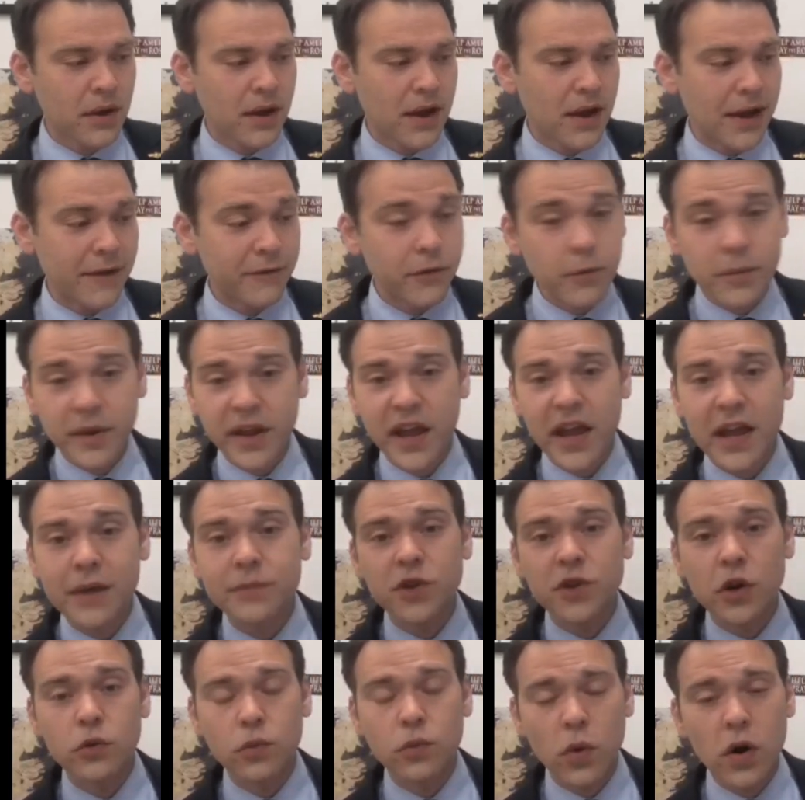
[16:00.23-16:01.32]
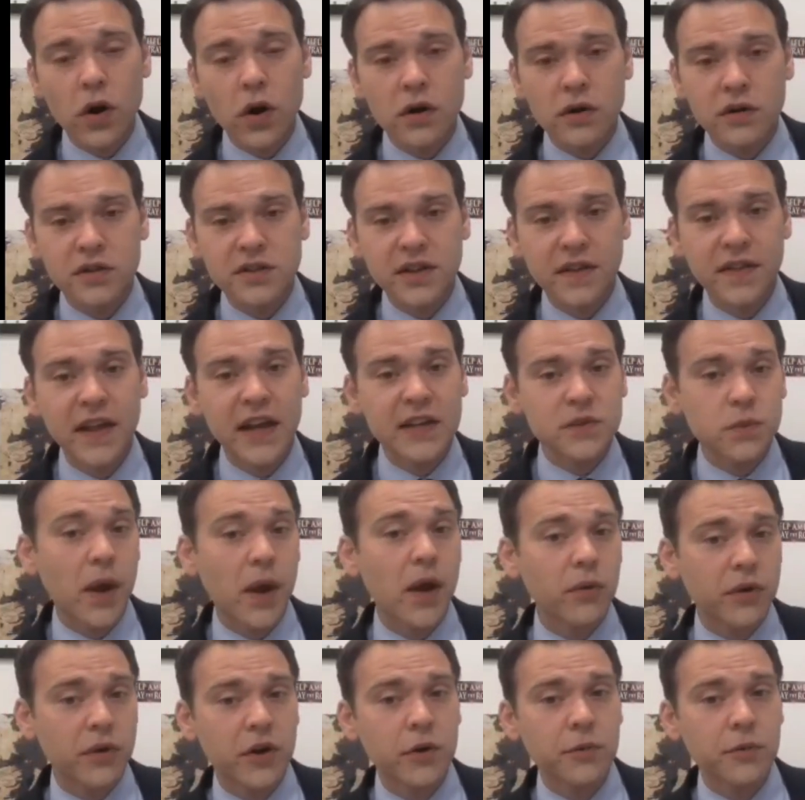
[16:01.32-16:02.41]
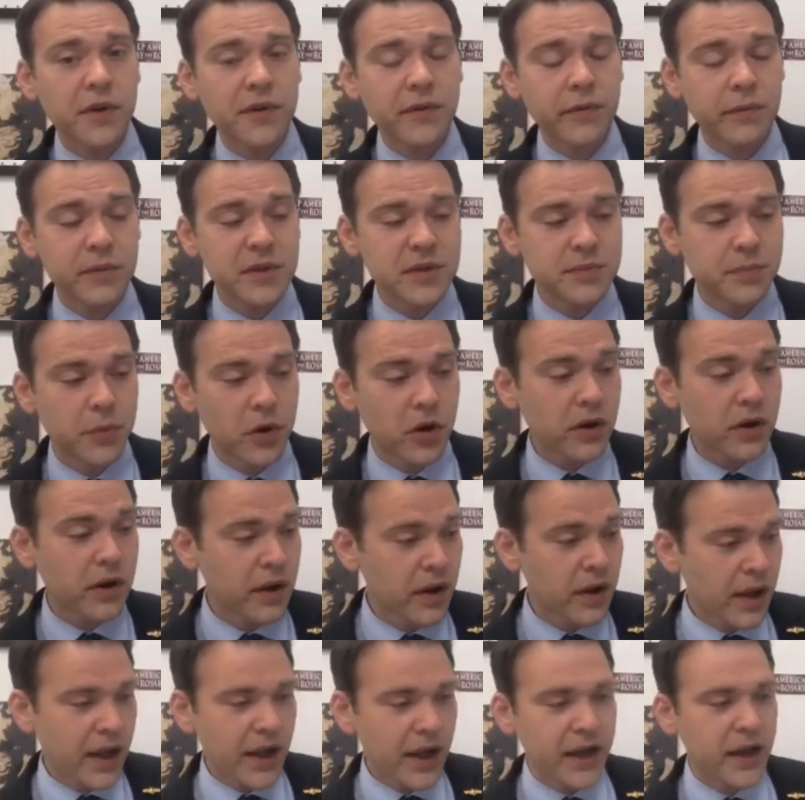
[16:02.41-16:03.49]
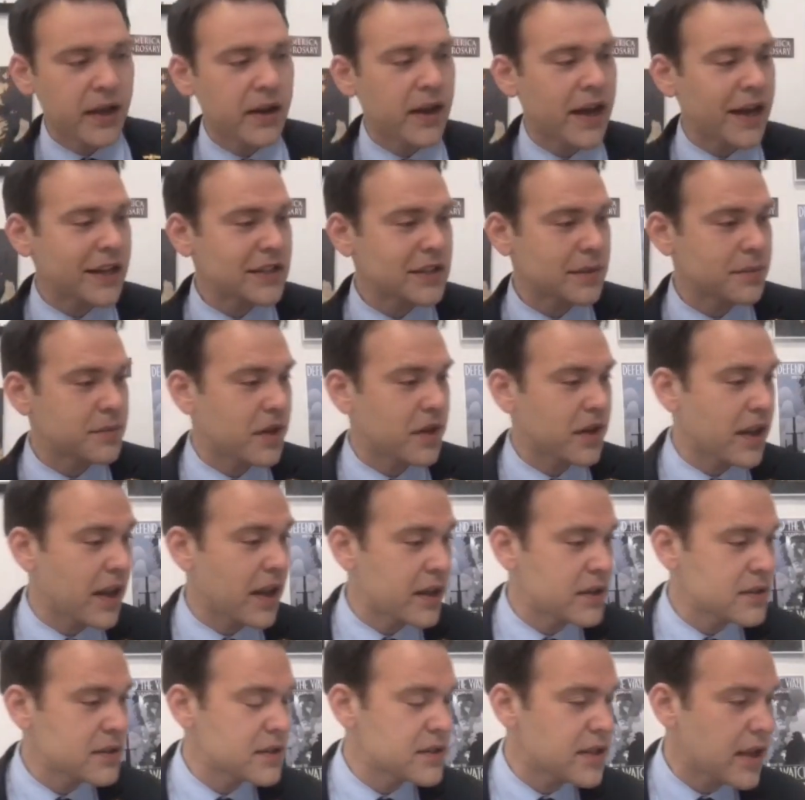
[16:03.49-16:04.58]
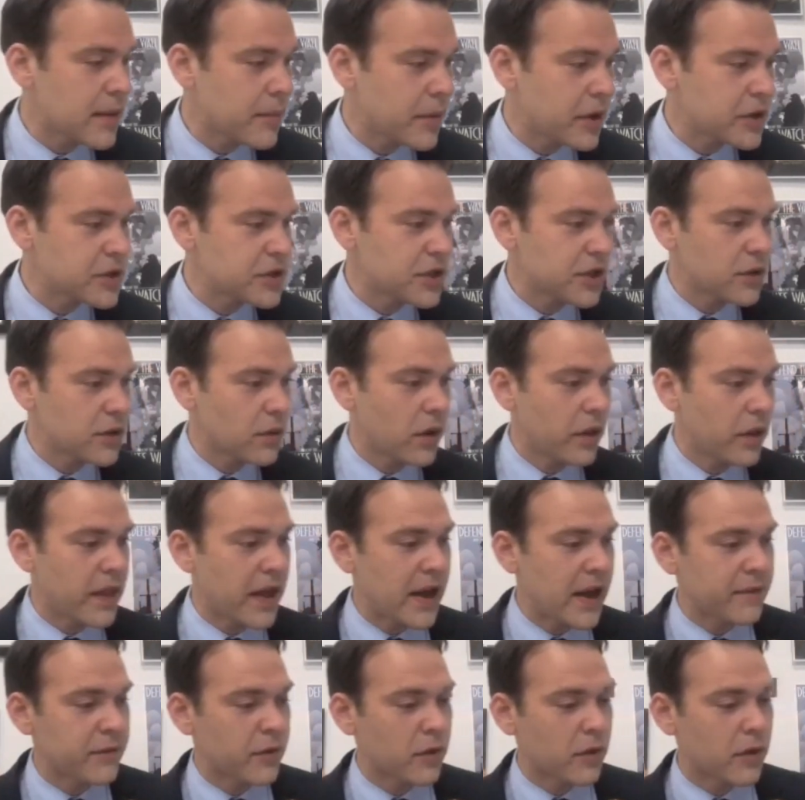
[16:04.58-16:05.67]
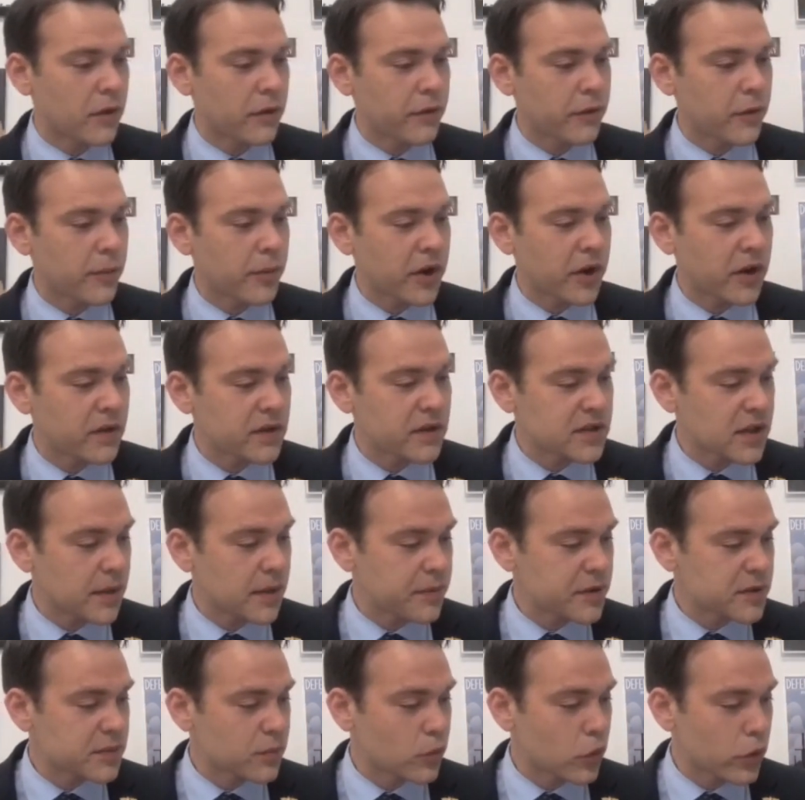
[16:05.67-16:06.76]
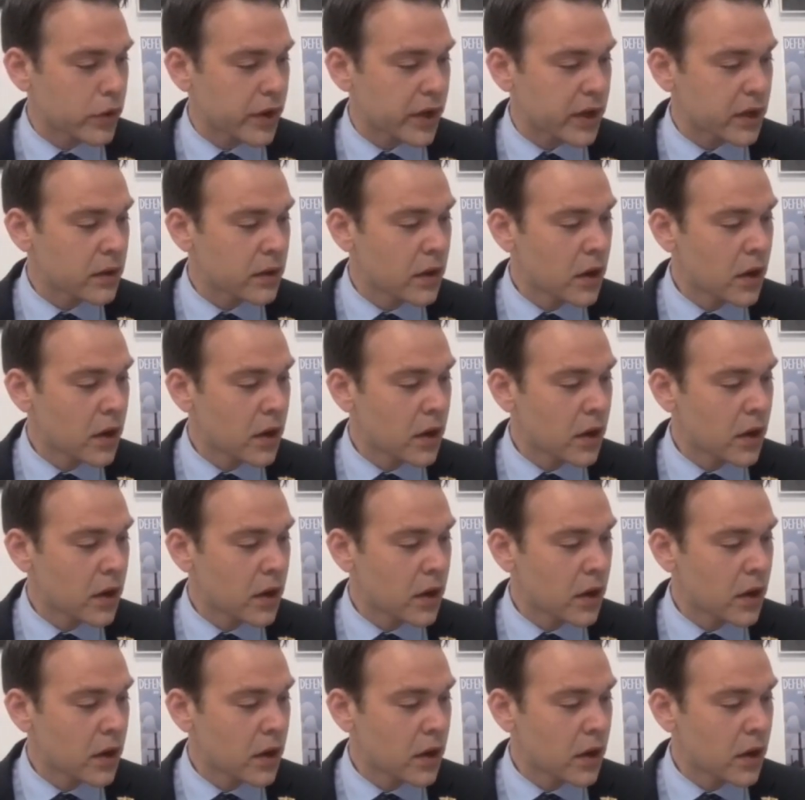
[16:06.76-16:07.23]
McCabe's own words, and that's why I wanted to read from his book, and had to, again, to Dan Bongino on that for bringing this up this morning,